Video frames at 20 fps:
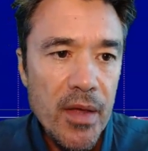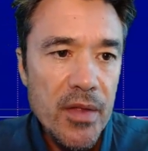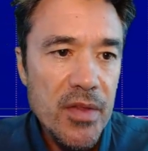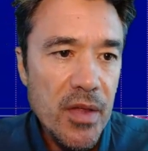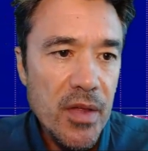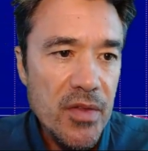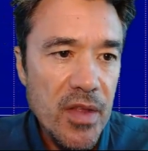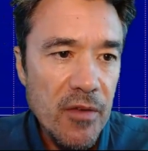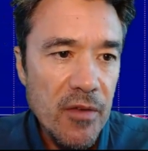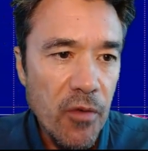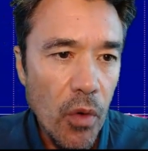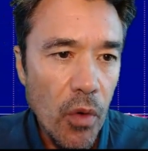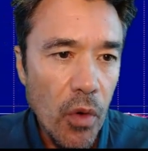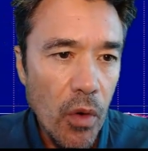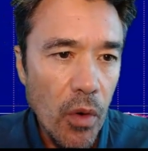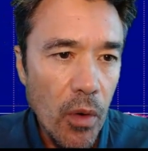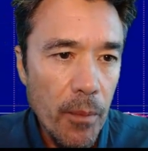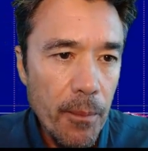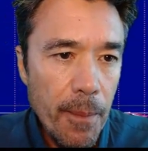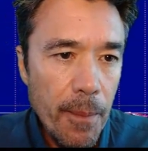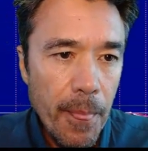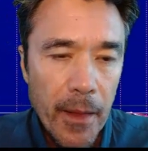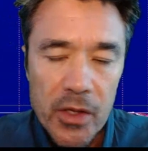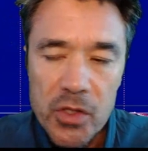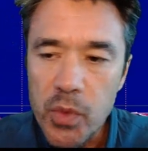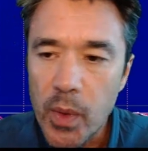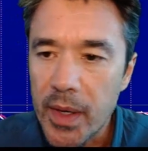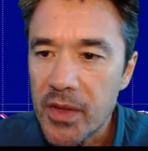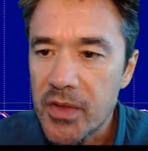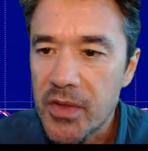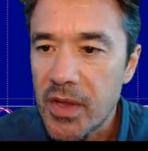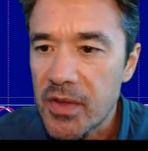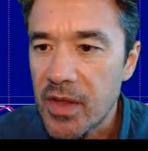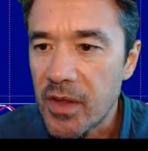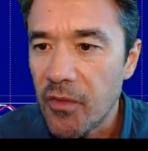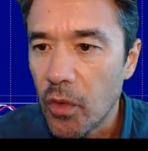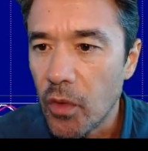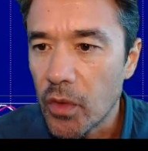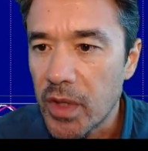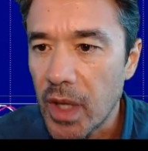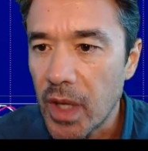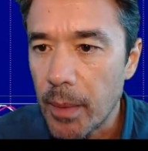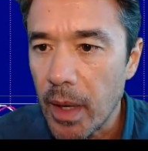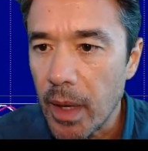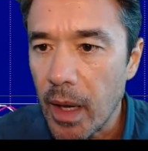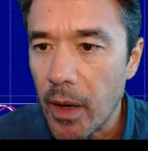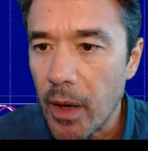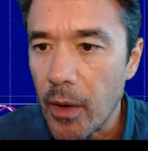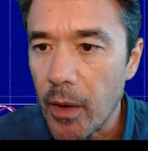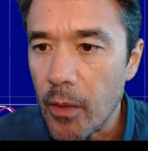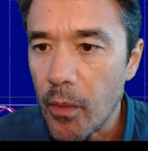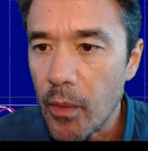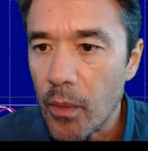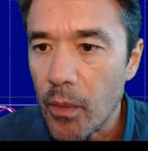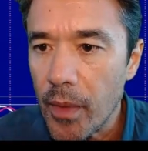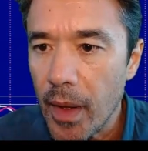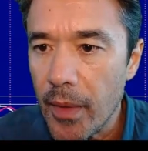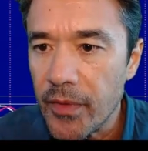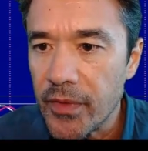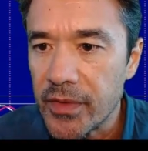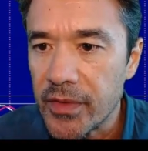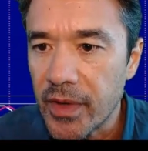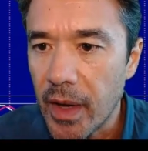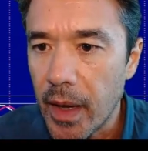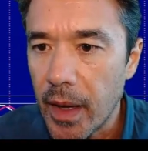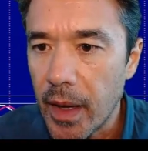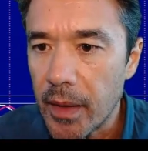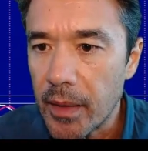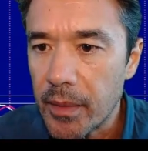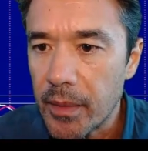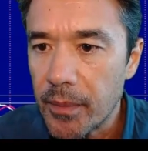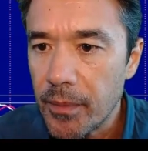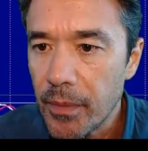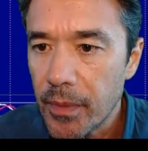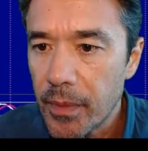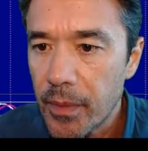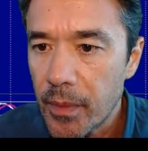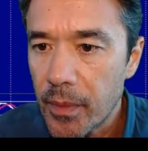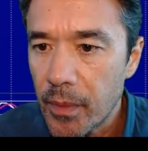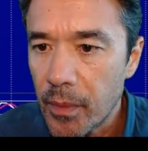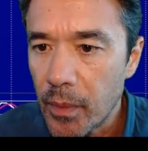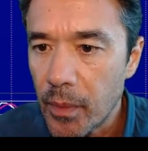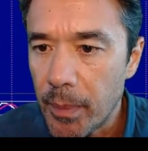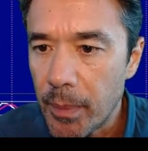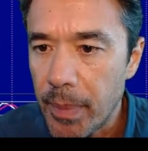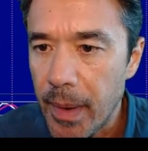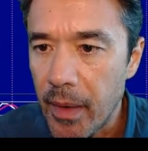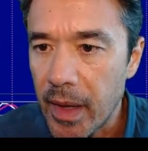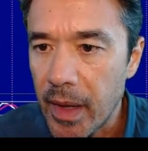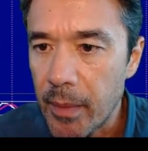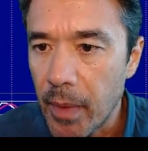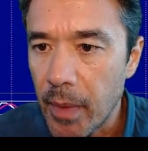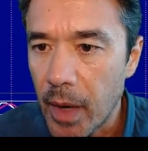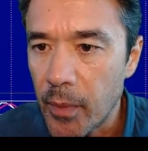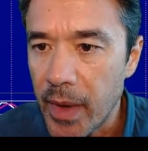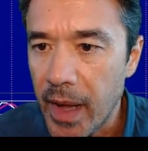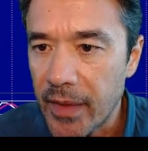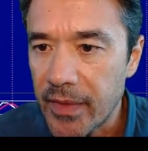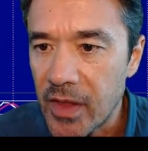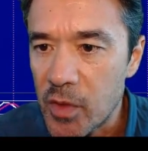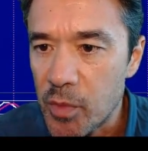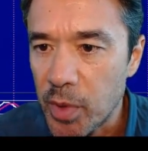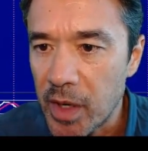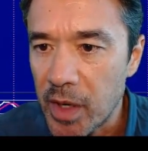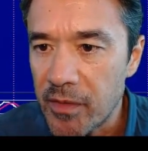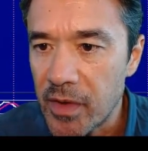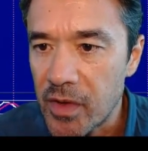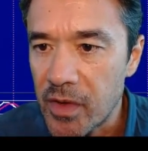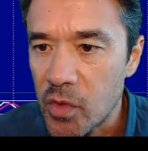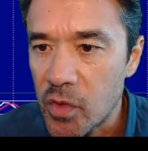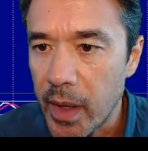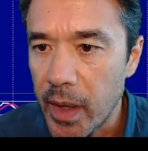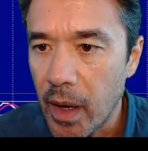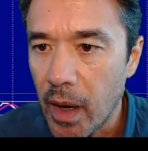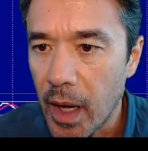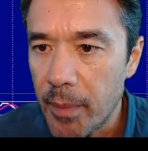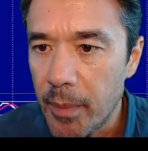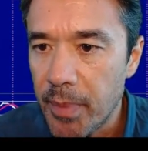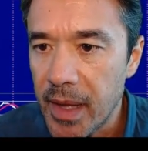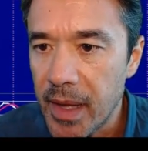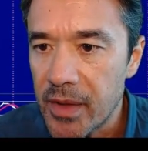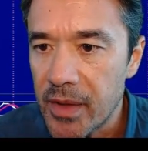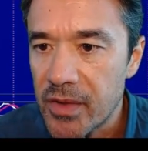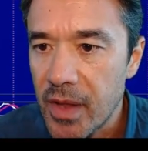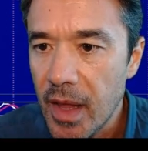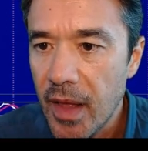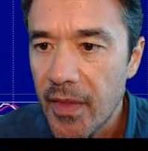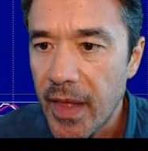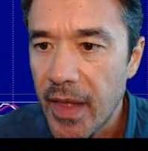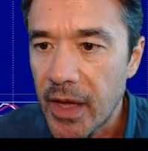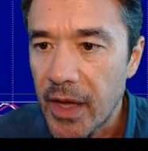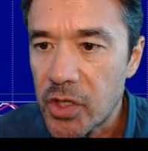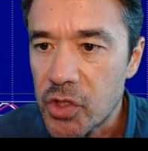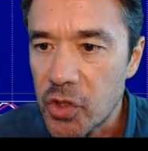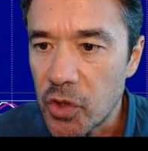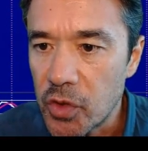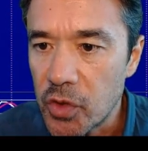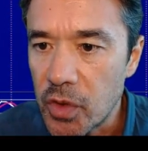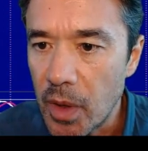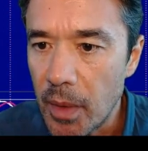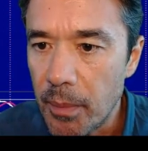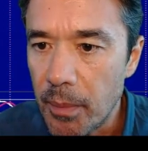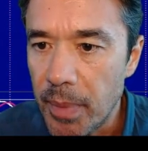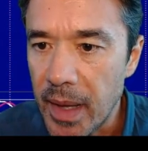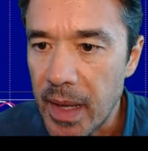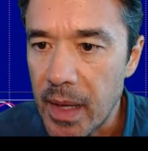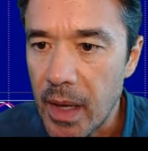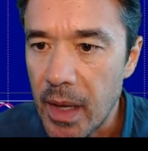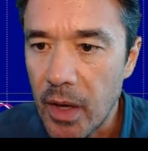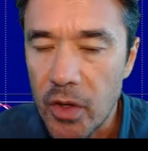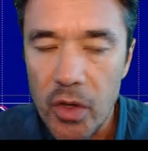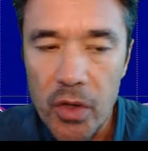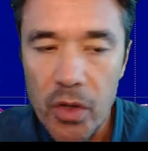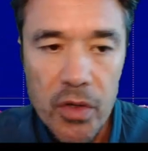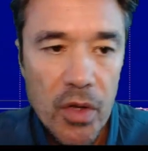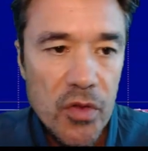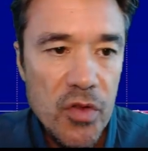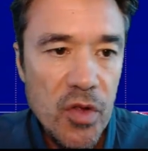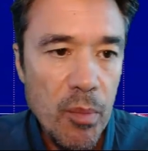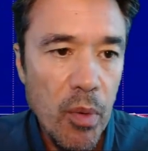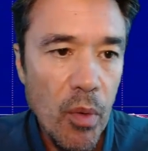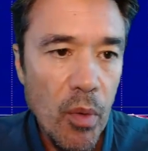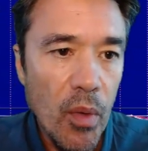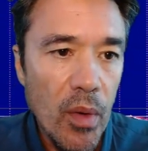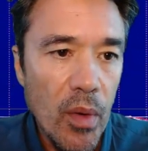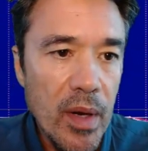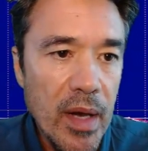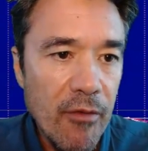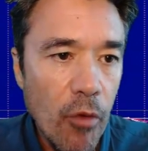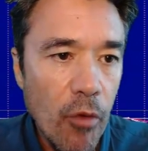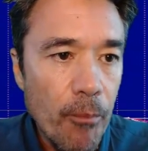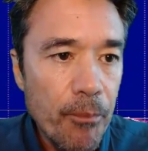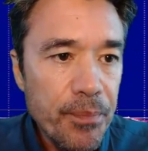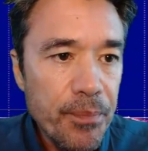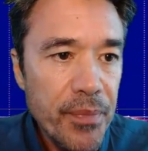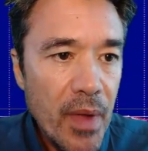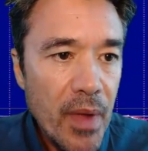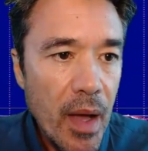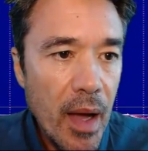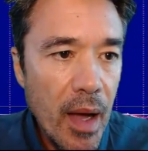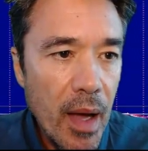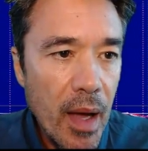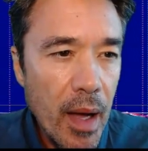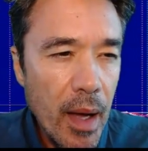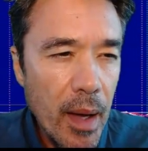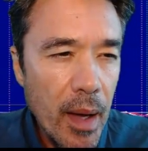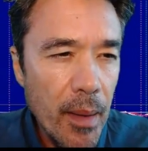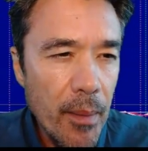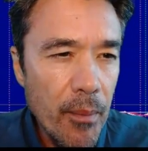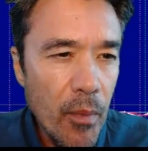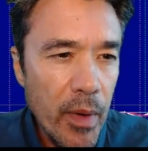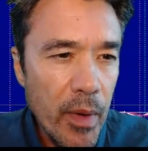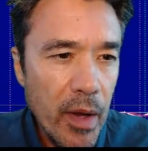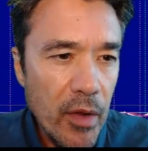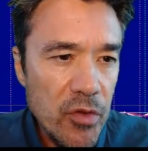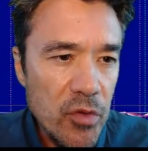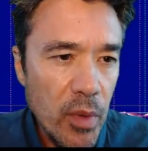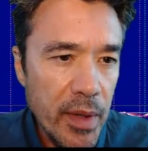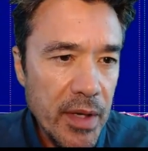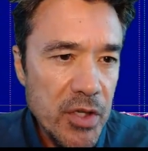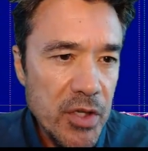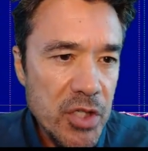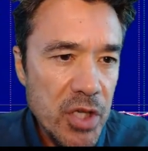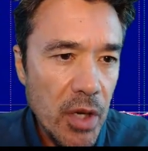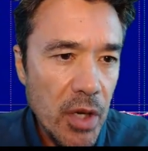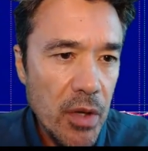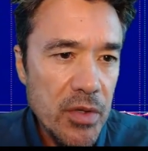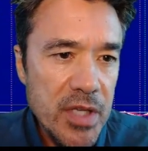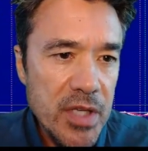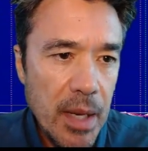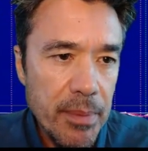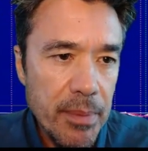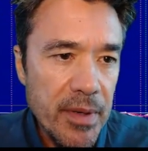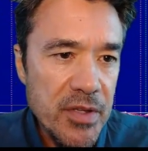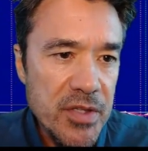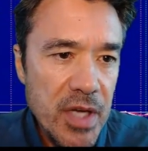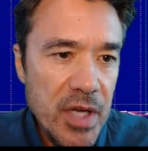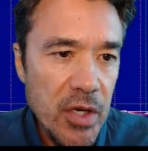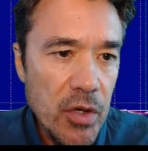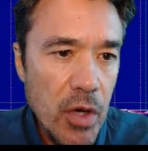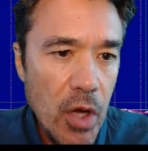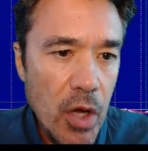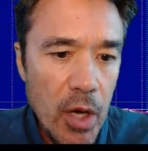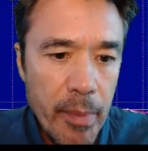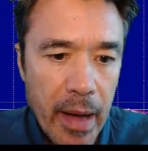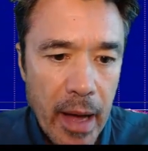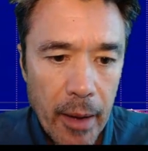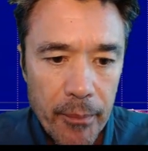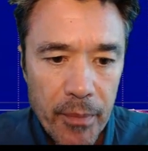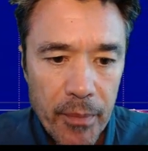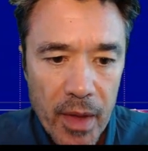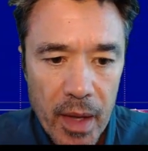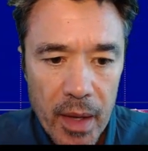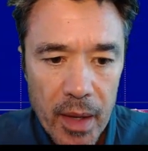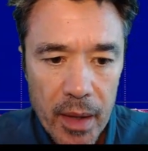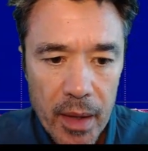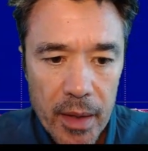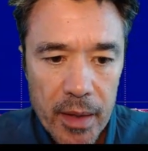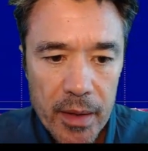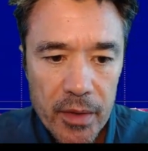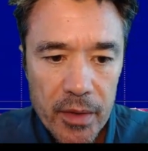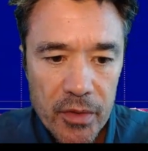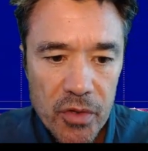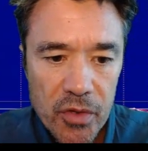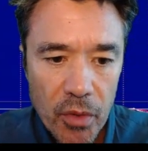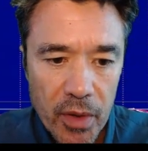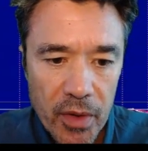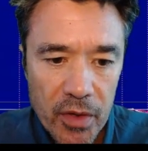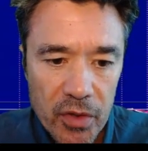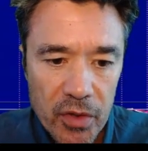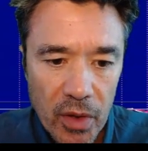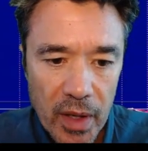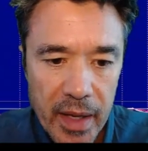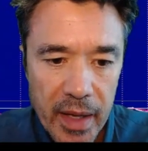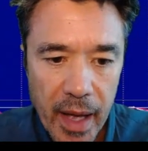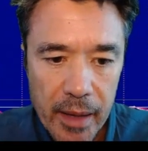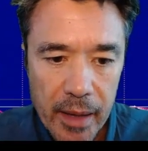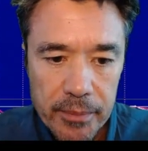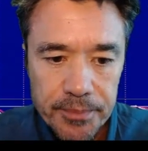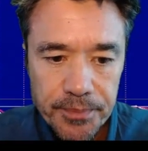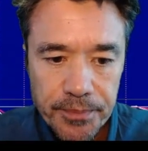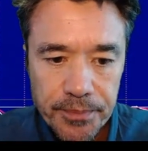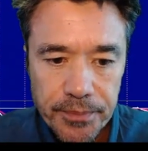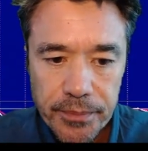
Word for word: sixty-four twenty, sixty-four hundred, and uh, we're bearing in mind we had these previous swing high peaks. That should be a good support level. Um, what else do I need to show you? Japanese yen you know about. Sorry, the dollar yen